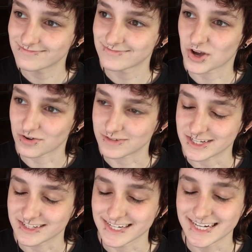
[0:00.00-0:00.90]

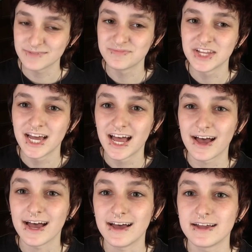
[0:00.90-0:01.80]
obviously,
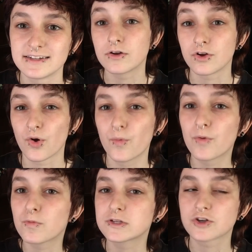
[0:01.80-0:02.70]
and no one
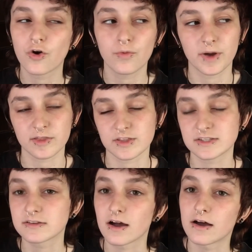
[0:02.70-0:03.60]
was home at this
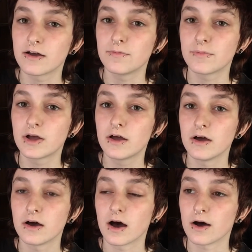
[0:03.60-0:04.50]

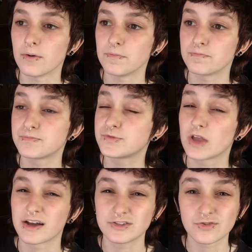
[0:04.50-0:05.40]
time.
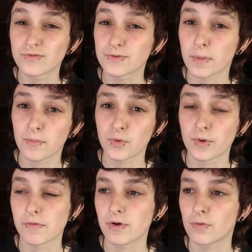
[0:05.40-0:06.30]
I don't remember where
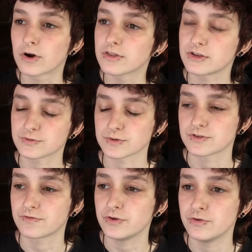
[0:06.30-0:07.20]
we were. This was a
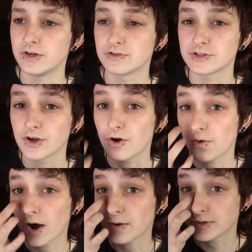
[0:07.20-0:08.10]
few years ago.
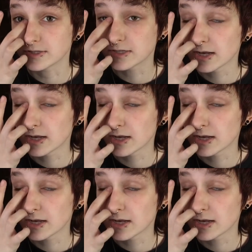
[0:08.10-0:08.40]
I was